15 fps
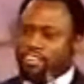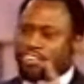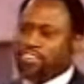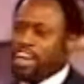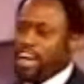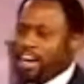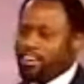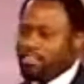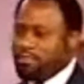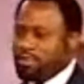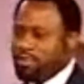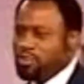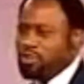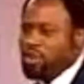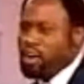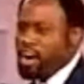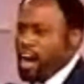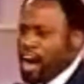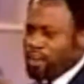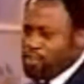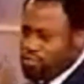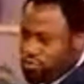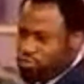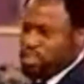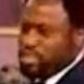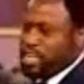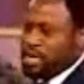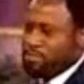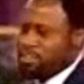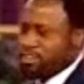inside of you are
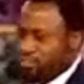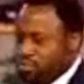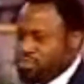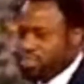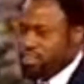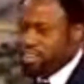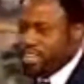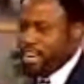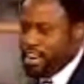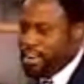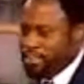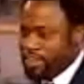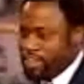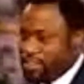dreams that you still carry.